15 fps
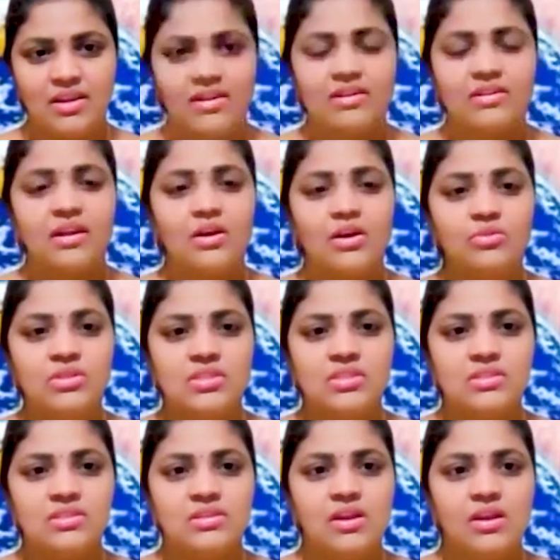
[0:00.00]
Her
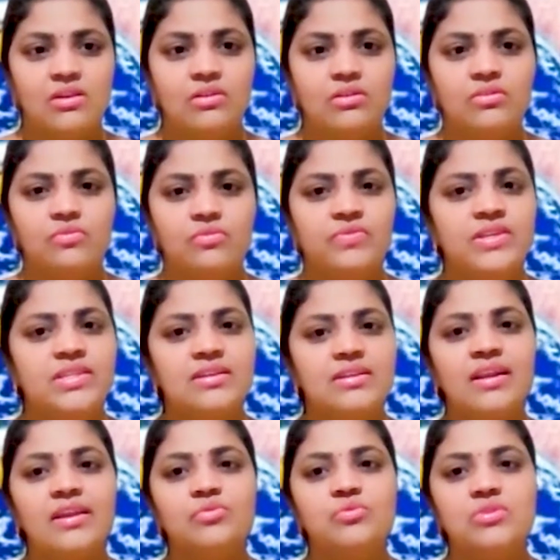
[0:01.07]
doubts, whether
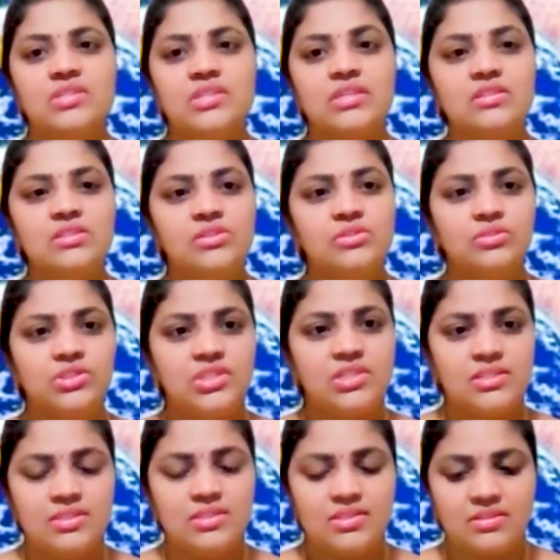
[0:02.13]
it was
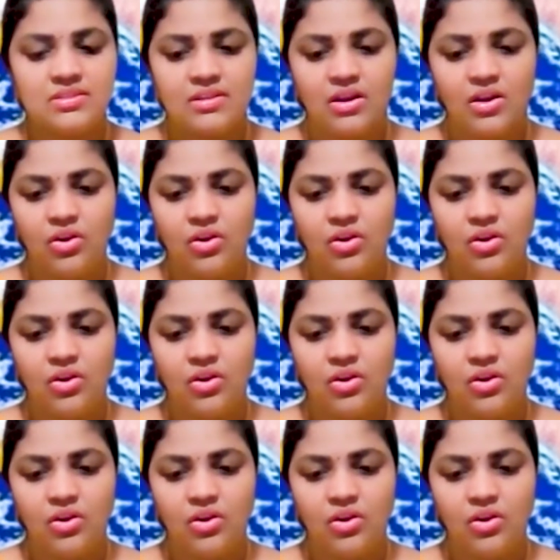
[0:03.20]
intuitions